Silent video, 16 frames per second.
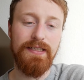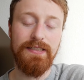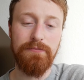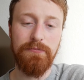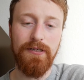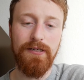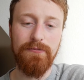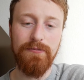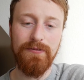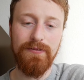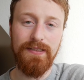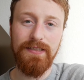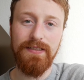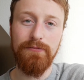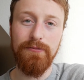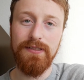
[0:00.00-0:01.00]
It's
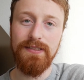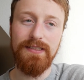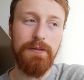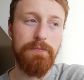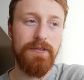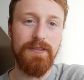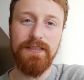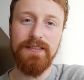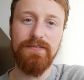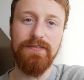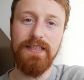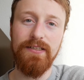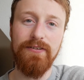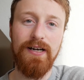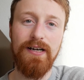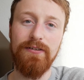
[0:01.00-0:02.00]
probably, once I put this
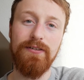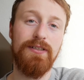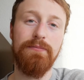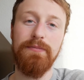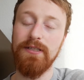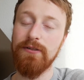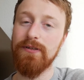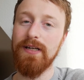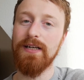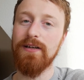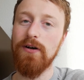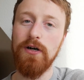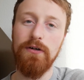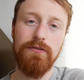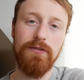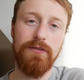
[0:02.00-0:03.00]
video out, going to be like
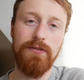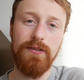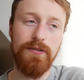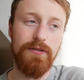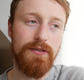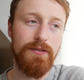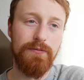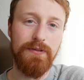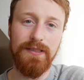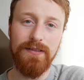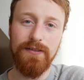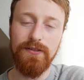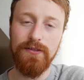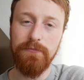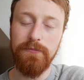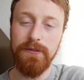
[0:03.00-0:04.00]
overloaded with a
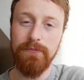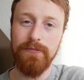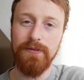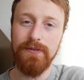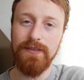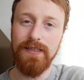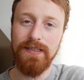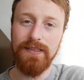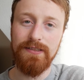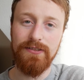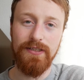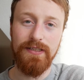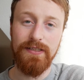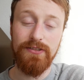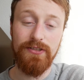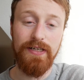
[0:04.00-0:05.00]
load of people like
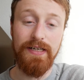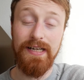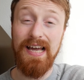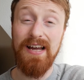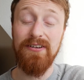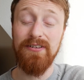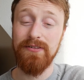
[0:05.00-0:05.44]
trying to try it out,